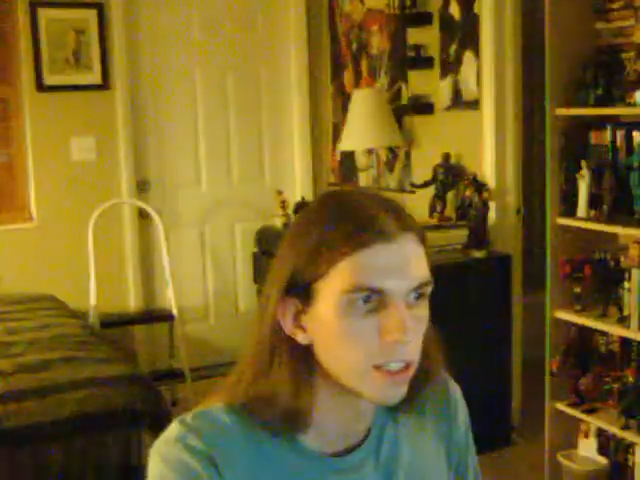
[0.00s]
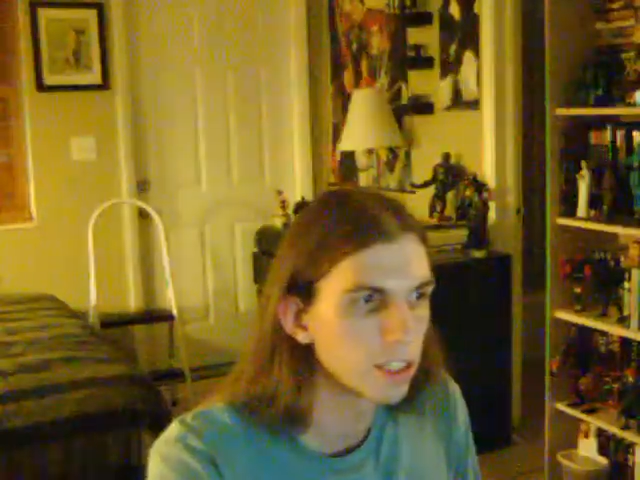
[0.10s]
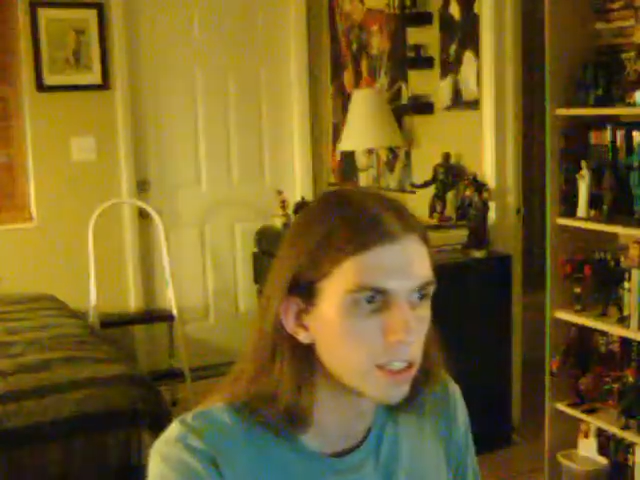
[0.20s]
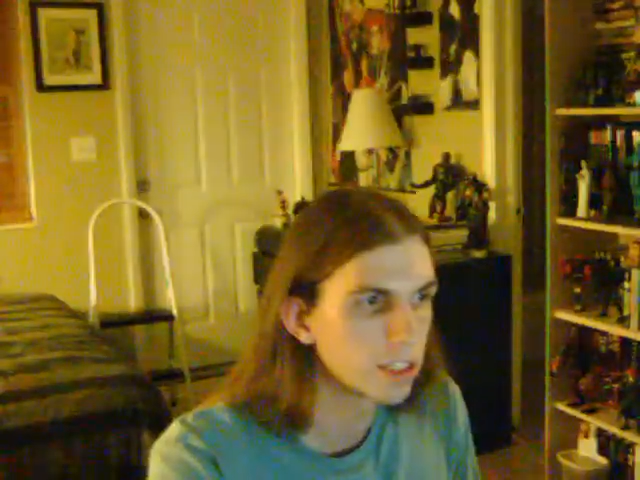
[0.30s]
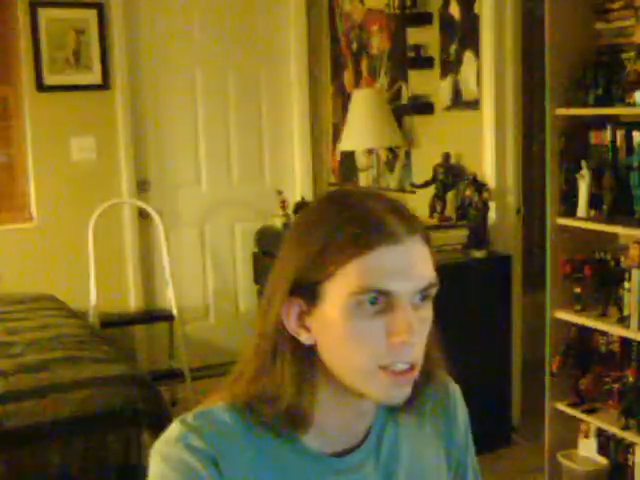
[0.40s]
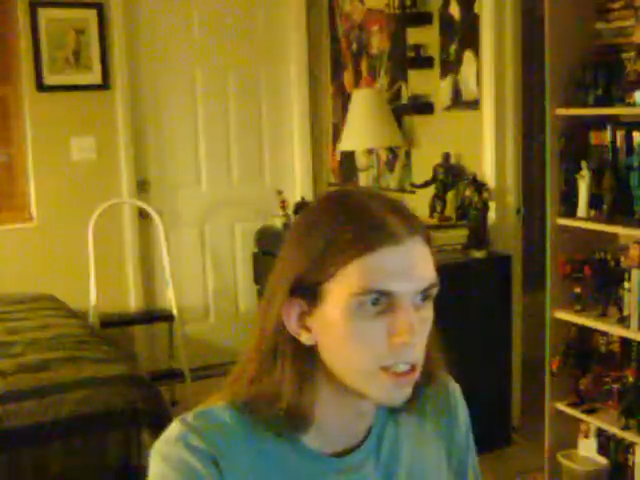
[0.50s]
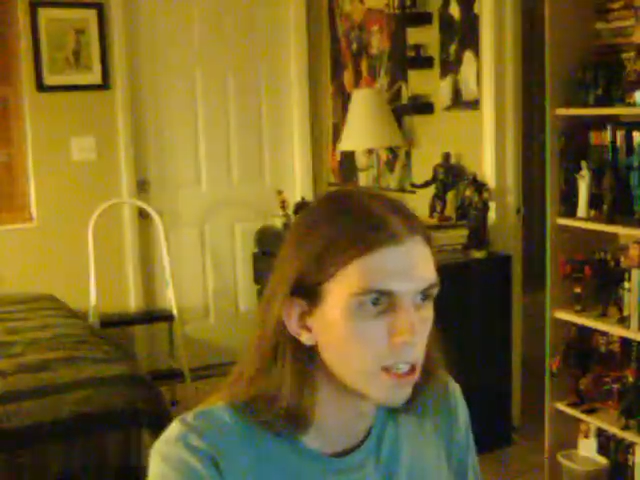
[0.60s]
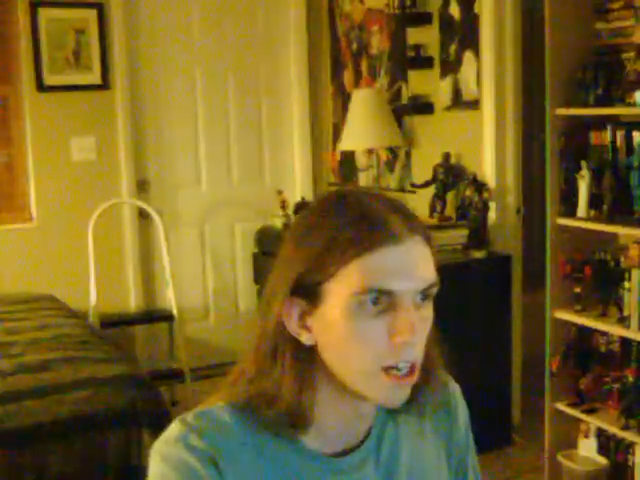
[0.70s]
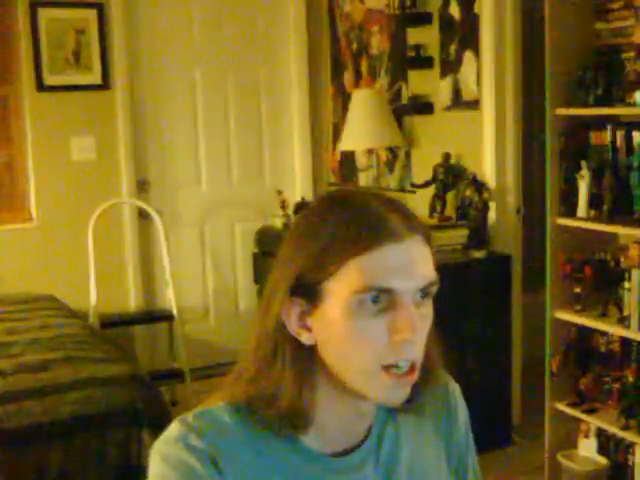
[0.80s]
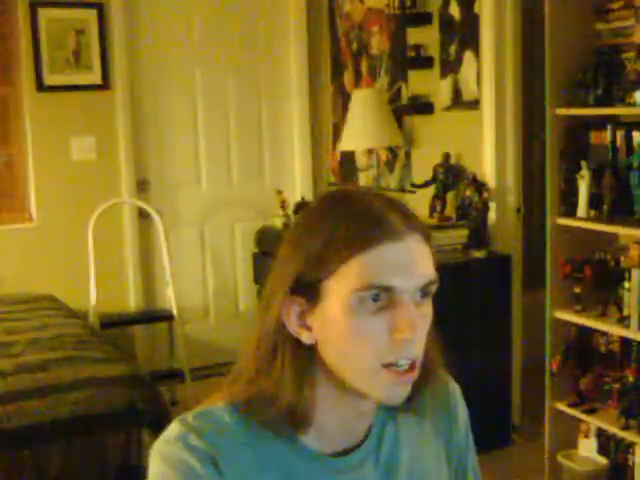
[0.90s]

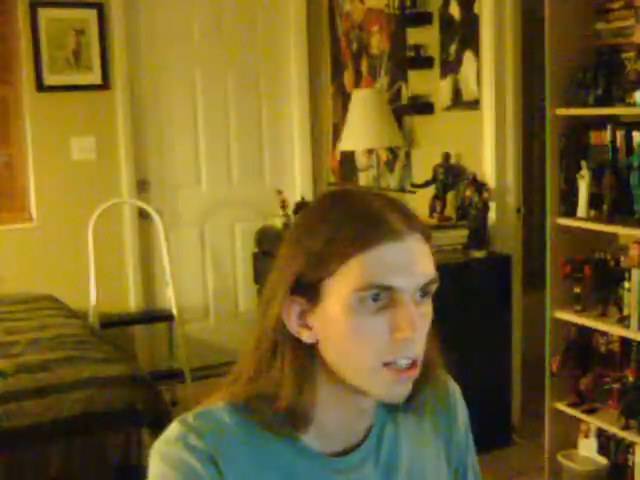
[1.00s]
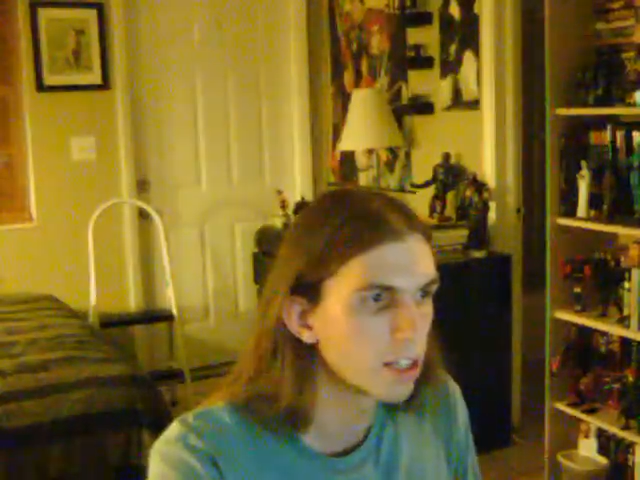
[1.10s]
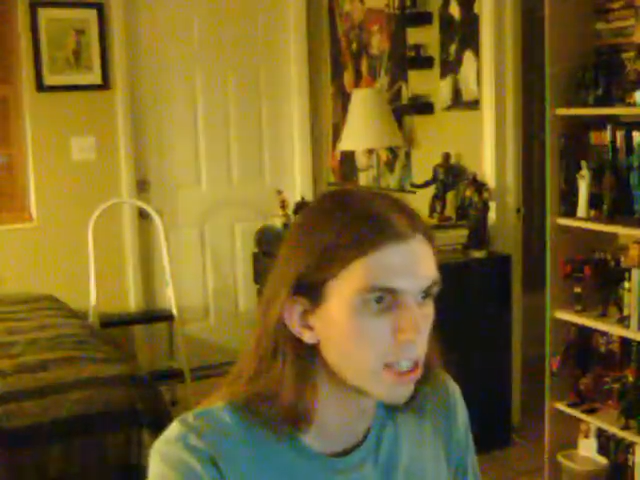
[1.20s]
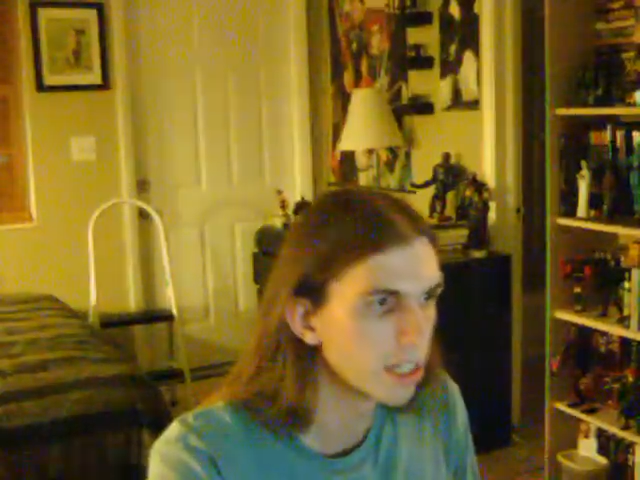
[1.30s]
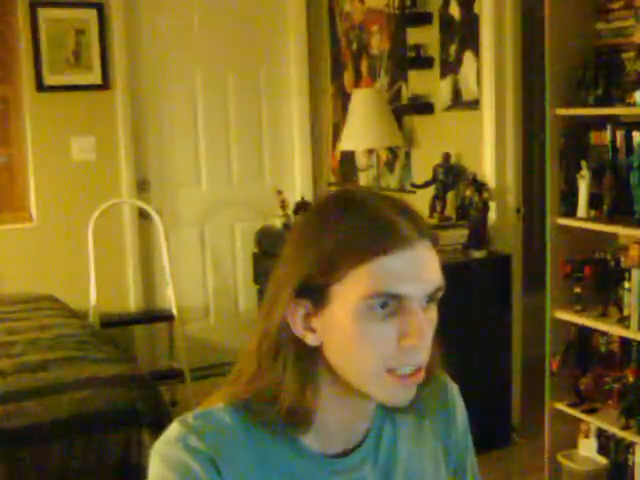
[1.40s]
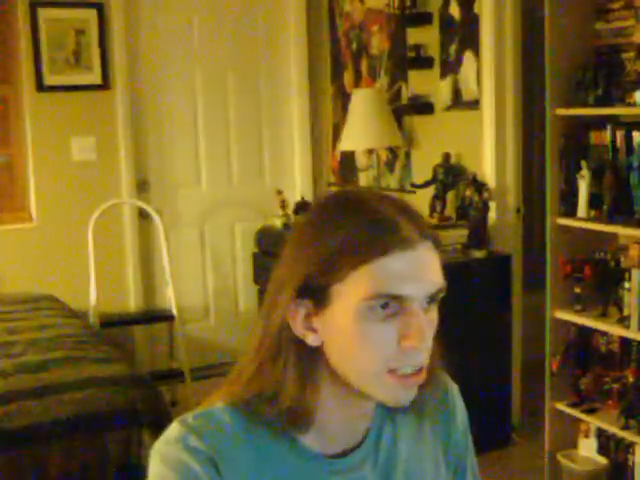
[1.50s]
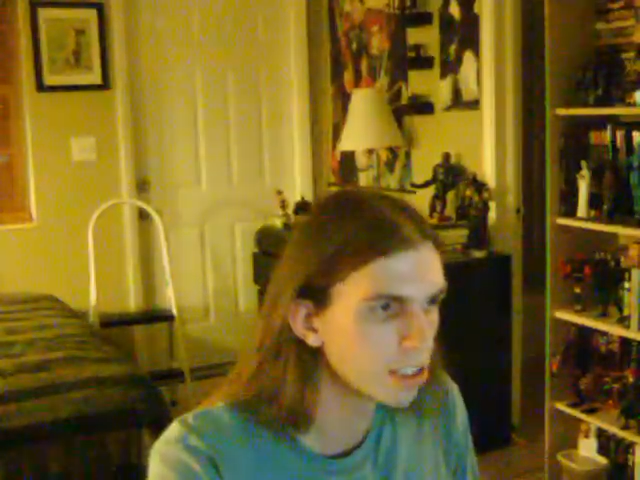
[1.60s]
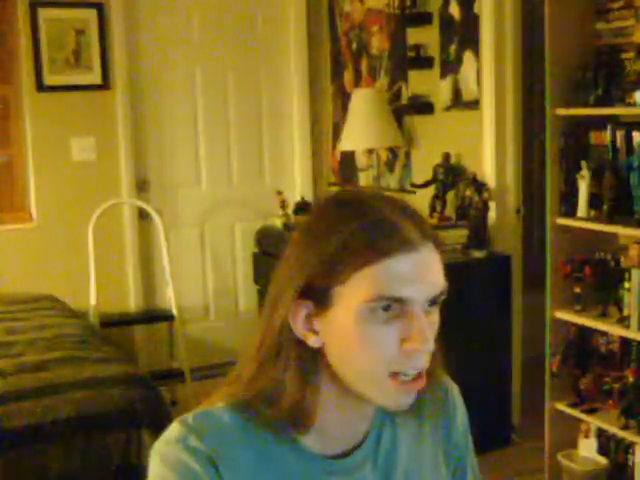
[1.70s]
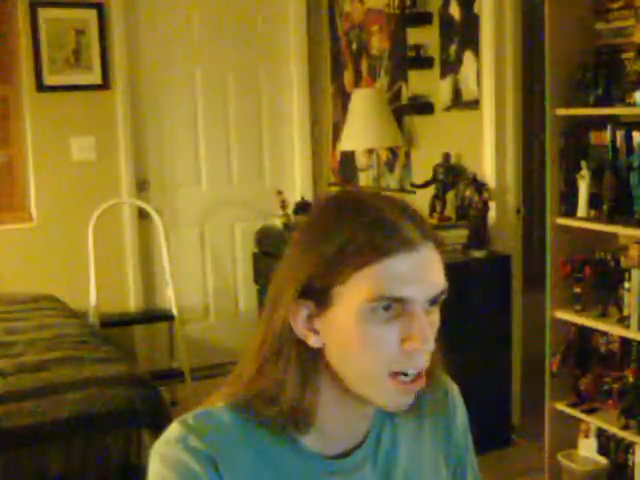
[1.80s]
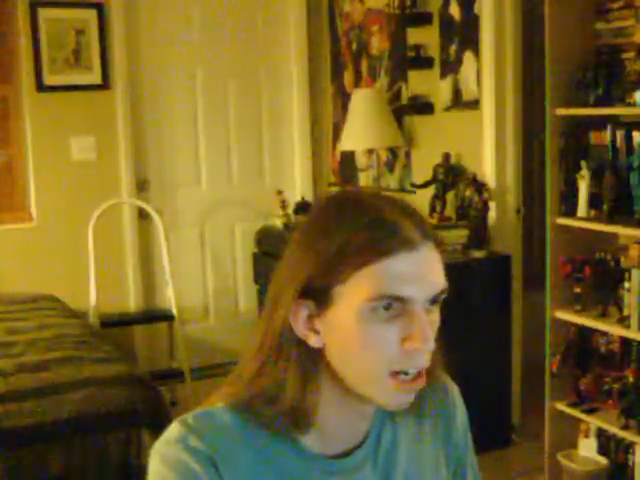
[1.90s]
The Killing
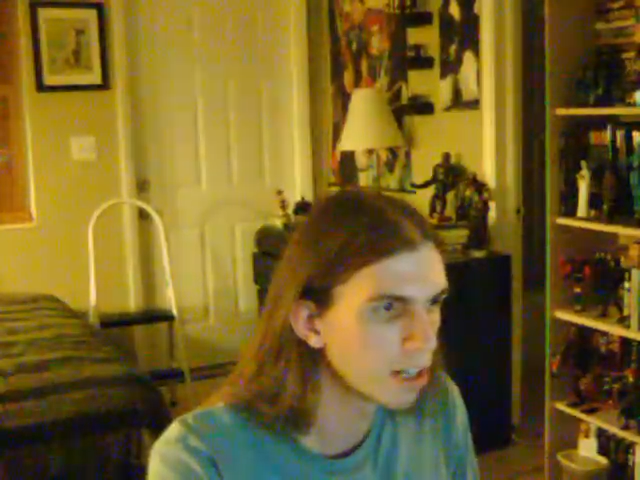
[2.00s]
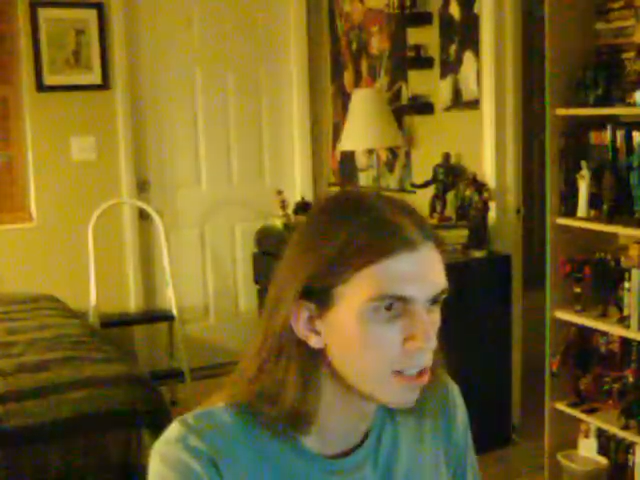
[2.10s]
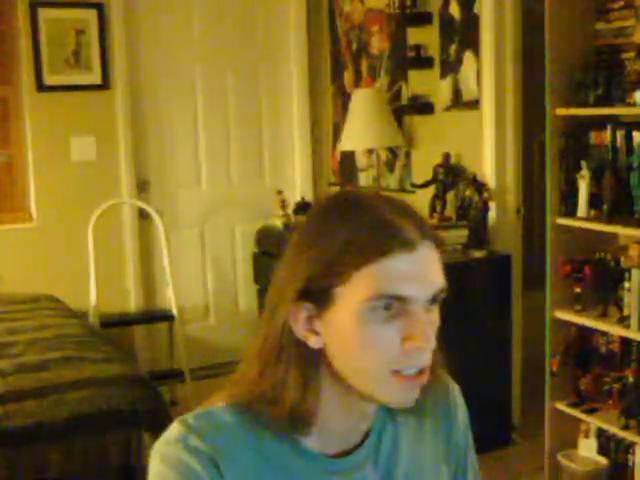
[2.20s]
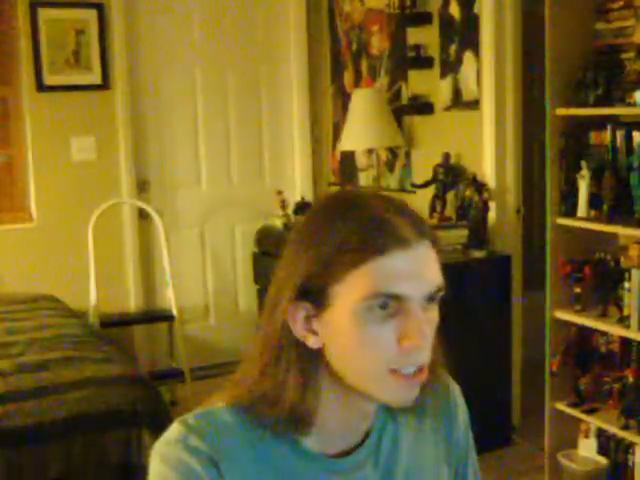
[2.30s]
Jar,